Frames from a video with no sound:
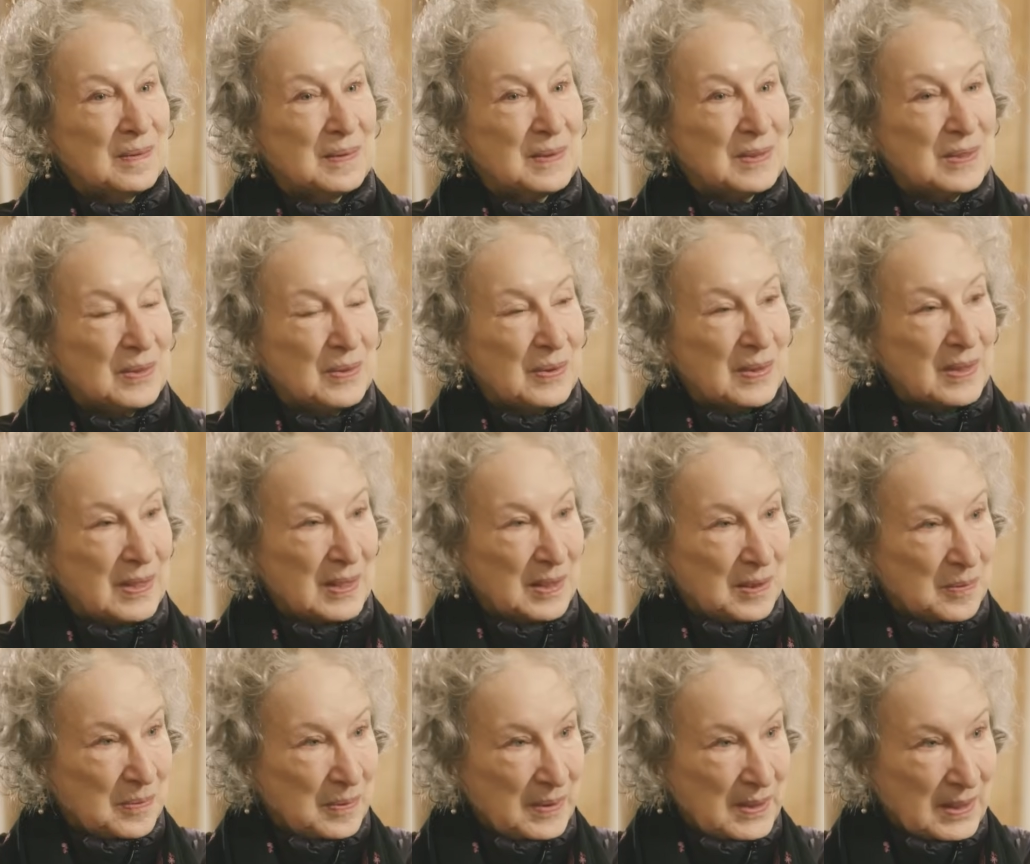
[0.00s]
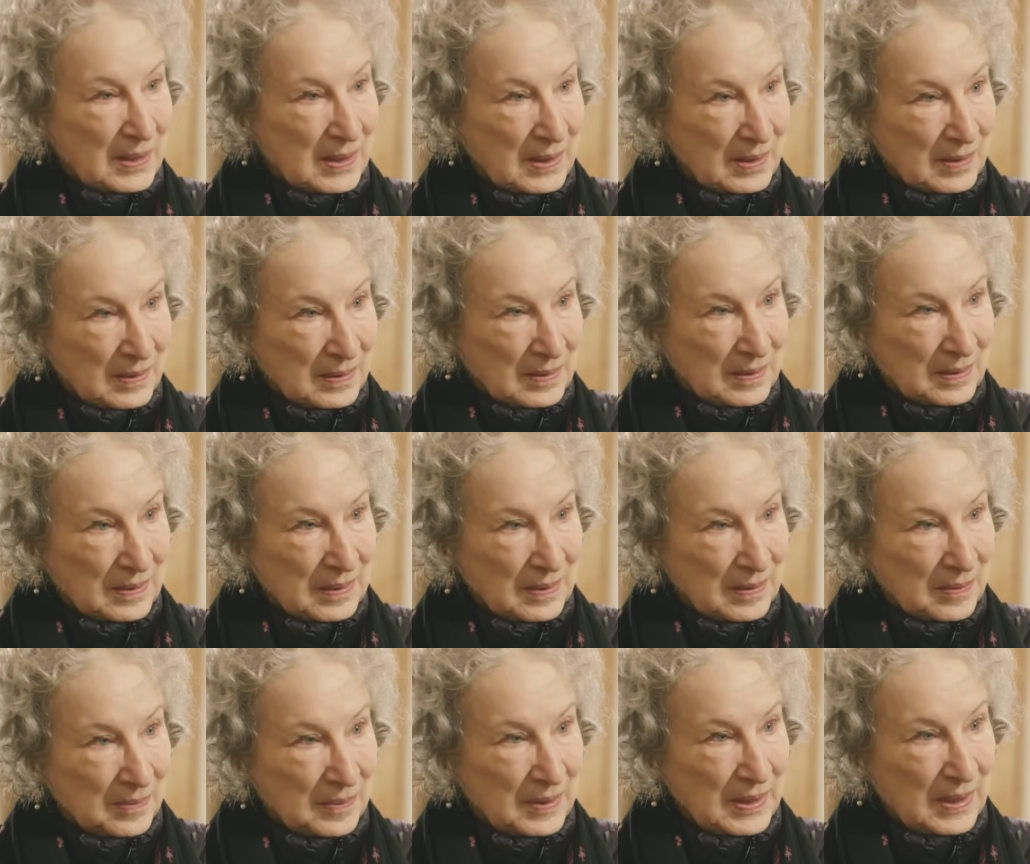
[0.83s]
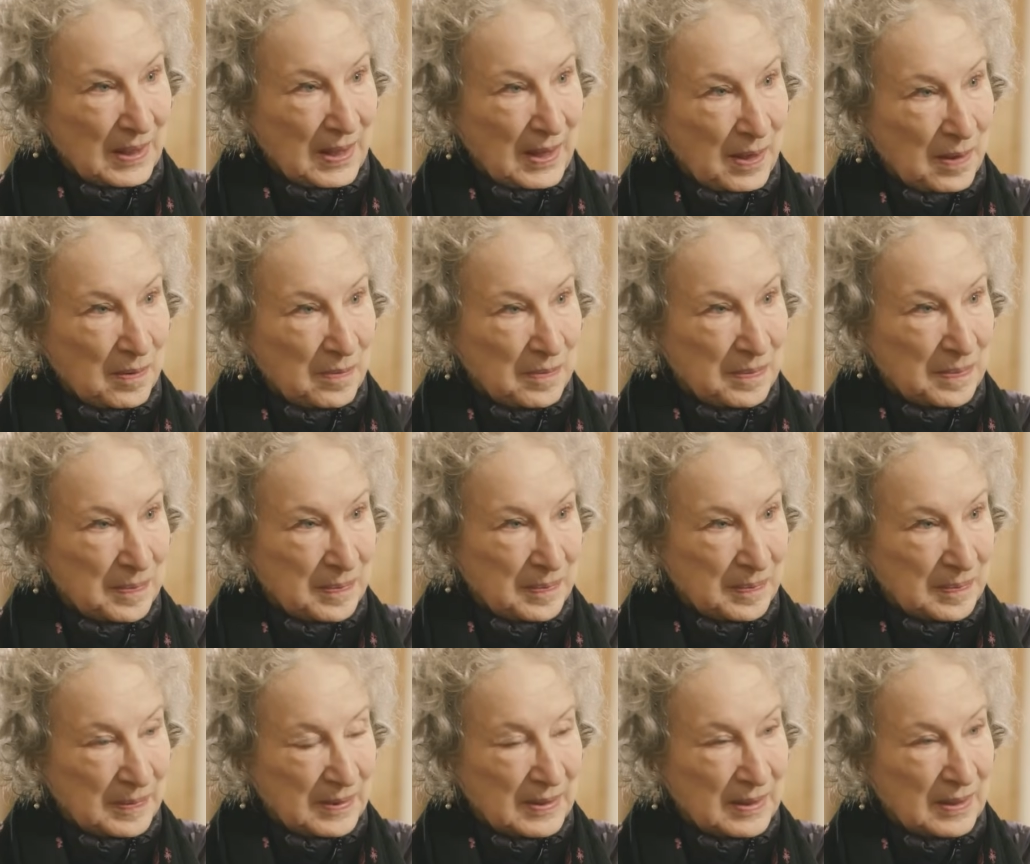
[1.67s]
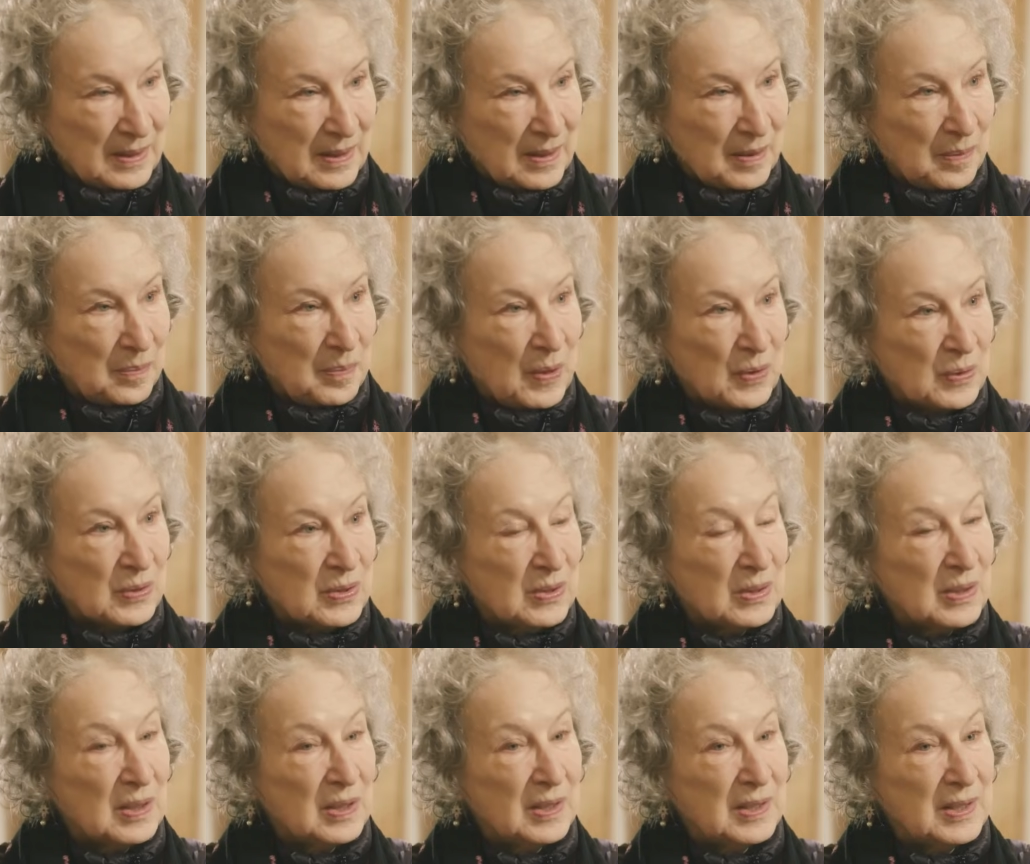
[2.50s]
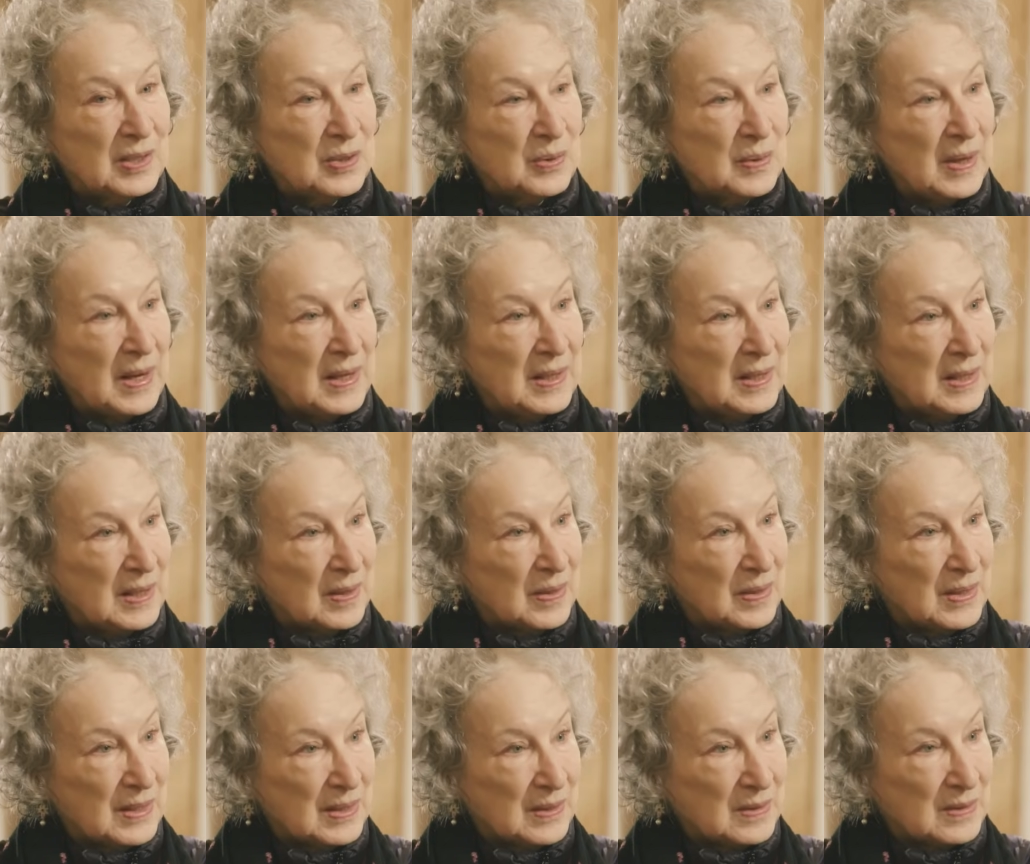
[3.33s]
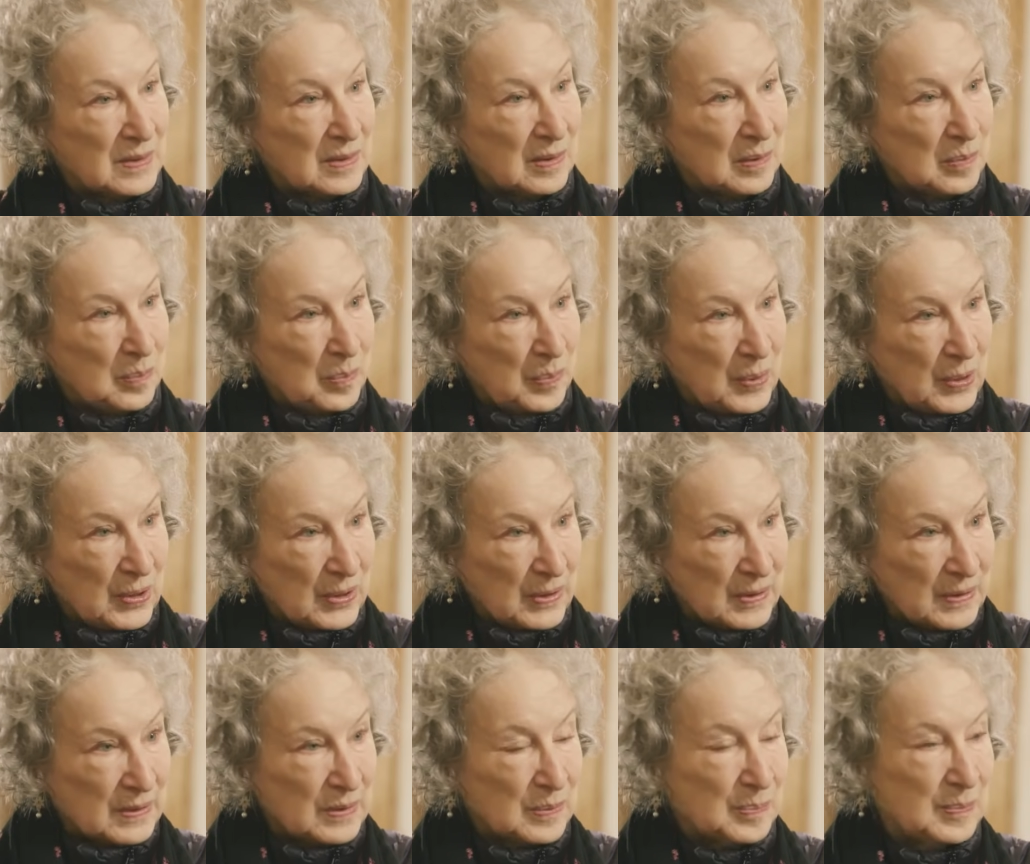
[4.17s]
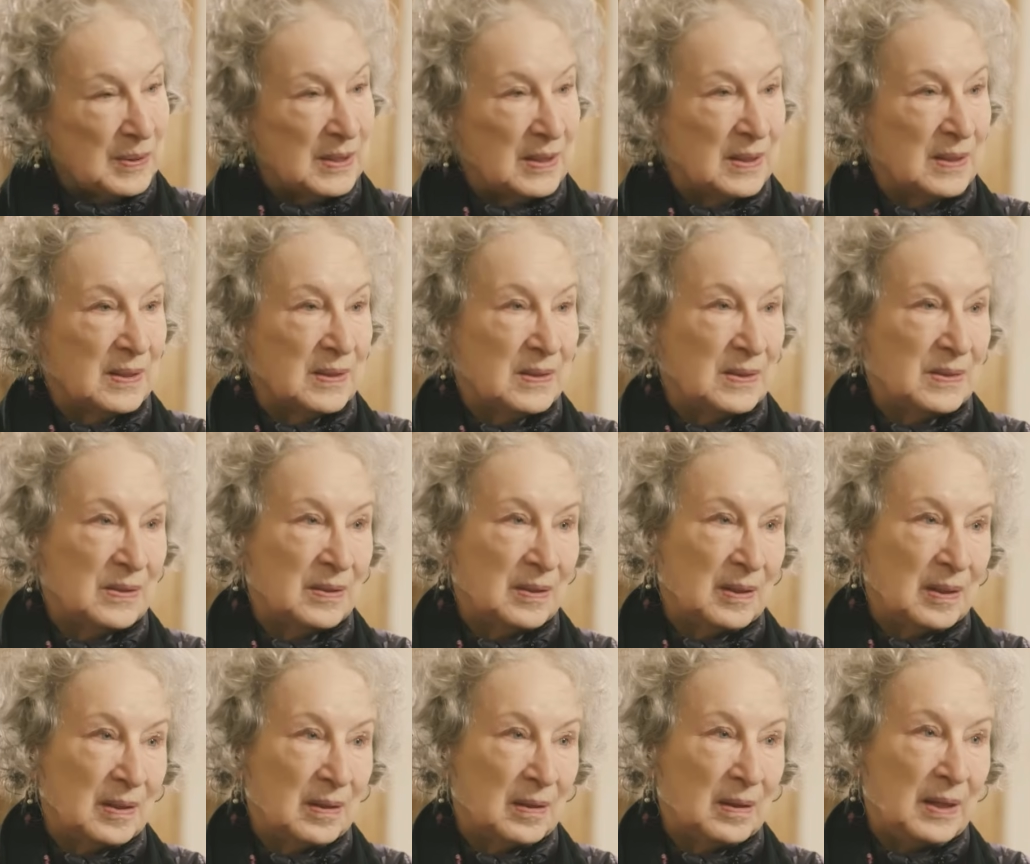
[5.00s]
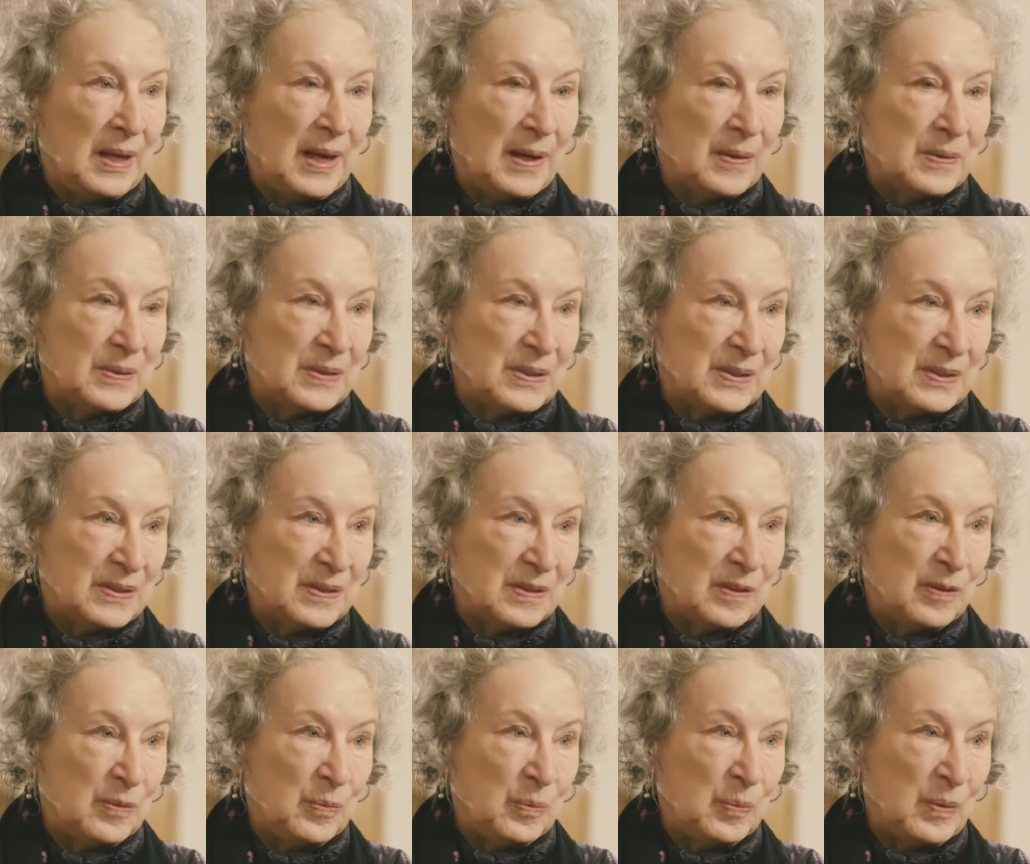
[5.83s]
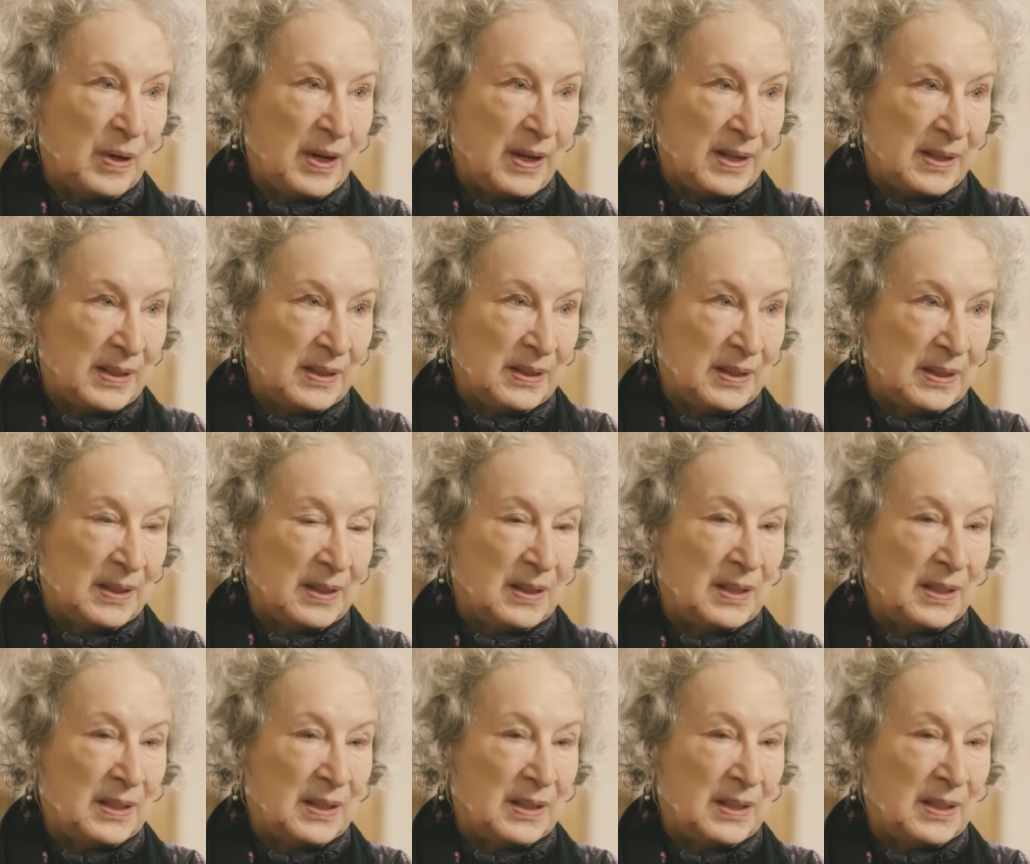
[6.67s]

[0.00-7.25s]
So I think we have emotionally draining things in books because it allows us in a way